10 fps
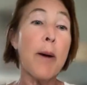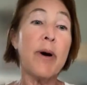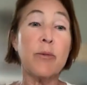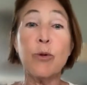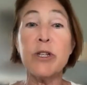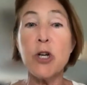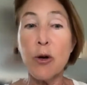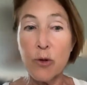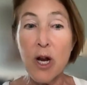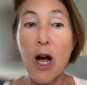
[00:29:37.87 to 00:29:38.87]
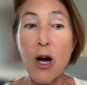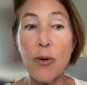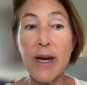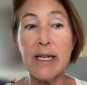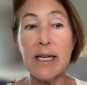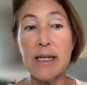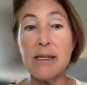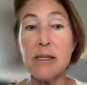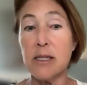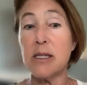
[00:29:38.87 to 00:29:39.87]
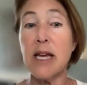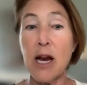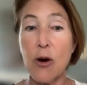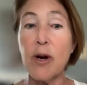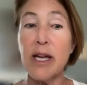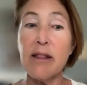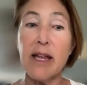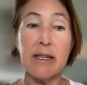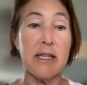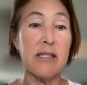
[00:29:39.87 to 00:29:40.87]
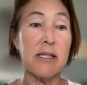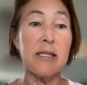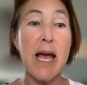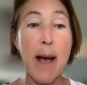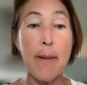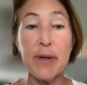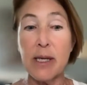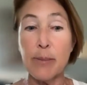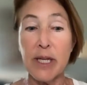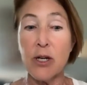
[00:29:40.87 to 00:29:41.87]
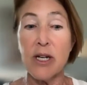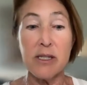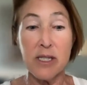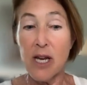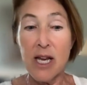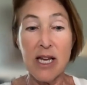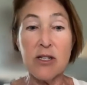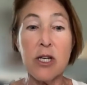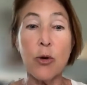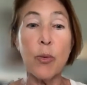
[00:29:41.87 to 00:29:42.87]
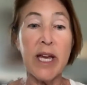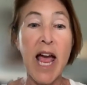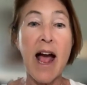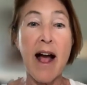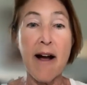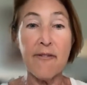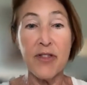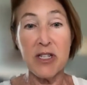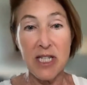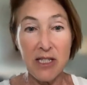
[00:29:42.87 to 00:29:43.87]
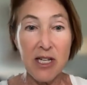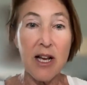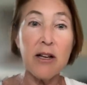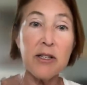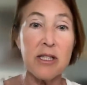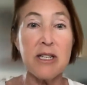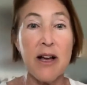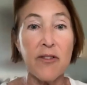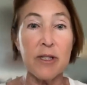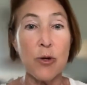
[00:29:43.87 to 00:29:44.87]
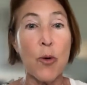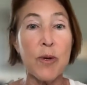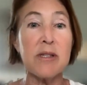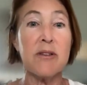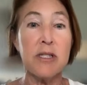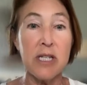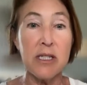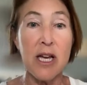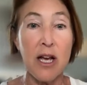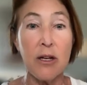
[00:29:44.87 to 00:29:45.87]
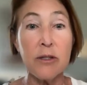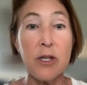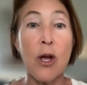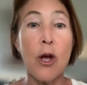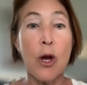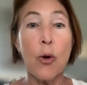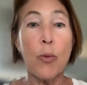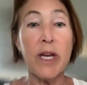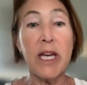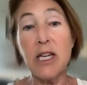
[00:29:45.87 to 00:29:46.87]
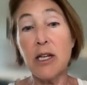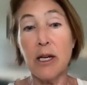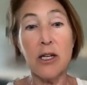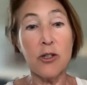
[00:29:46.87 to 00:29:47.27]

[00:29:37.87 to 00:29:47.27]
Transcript: but we don't know. And it is scary that this is happening because until we have the details, the devil is always in the details, we